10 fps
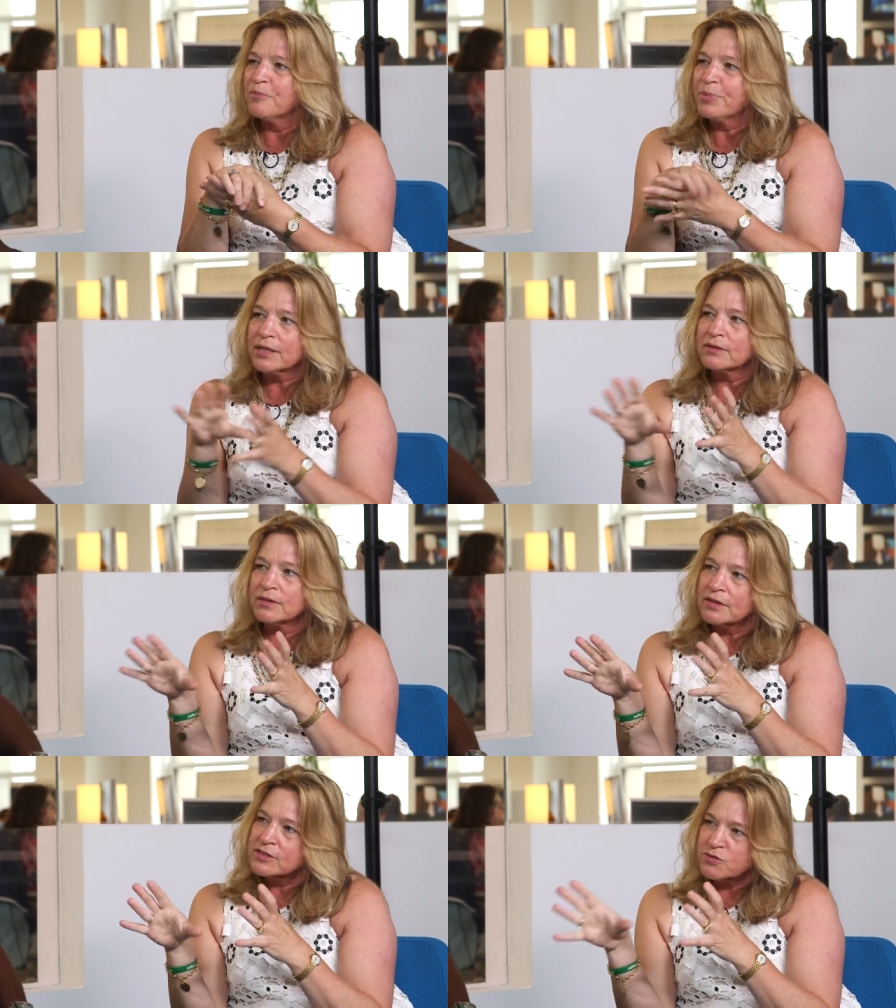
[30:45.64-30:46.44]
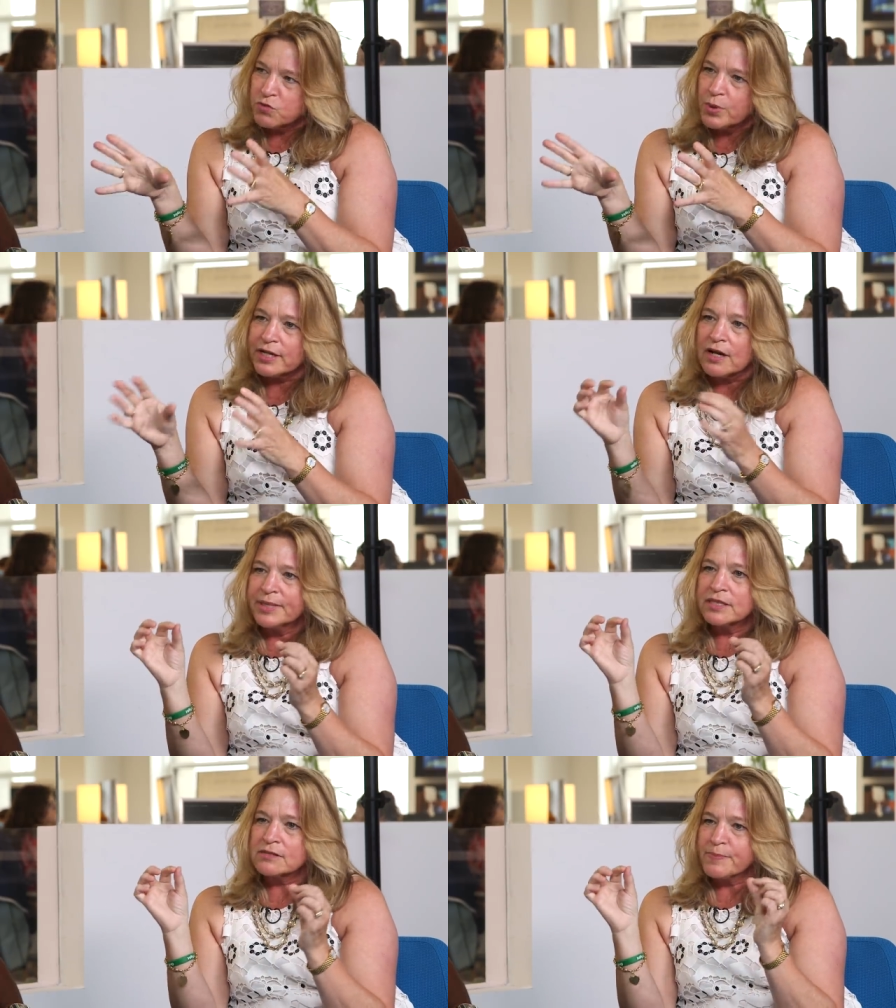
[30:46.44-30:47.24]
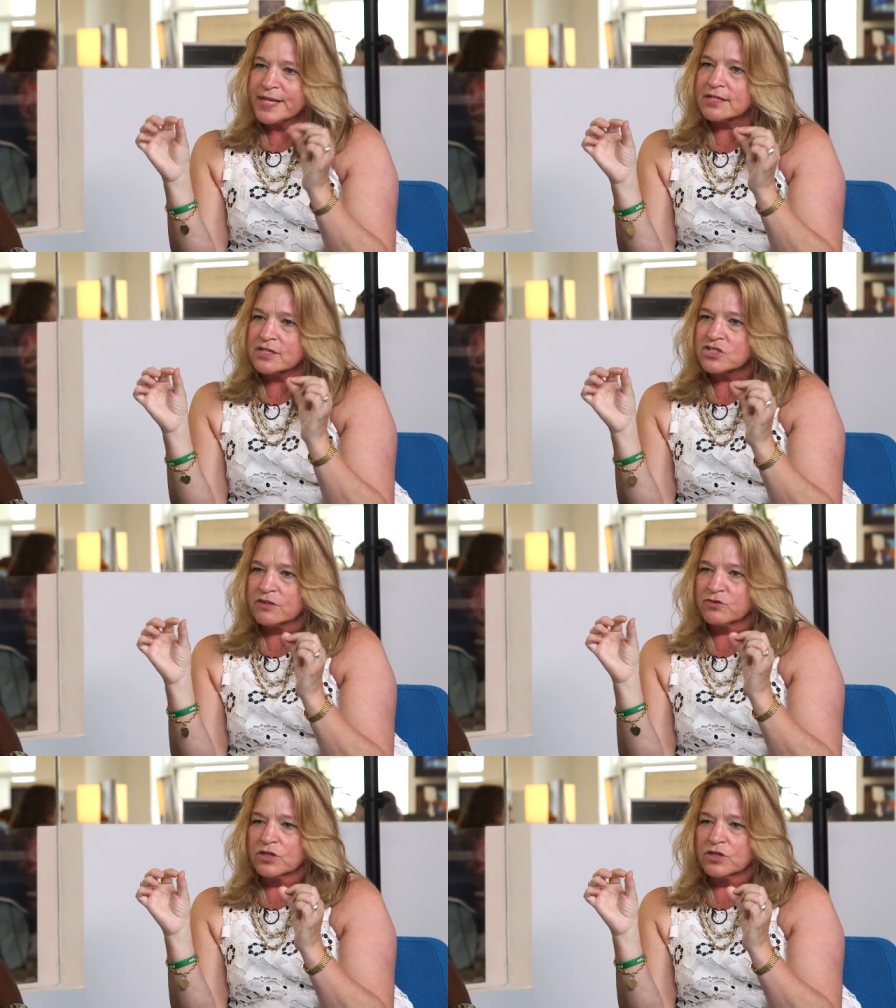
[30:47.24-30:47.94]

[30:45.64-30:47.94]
But it's avoided. I mean, the space station, if,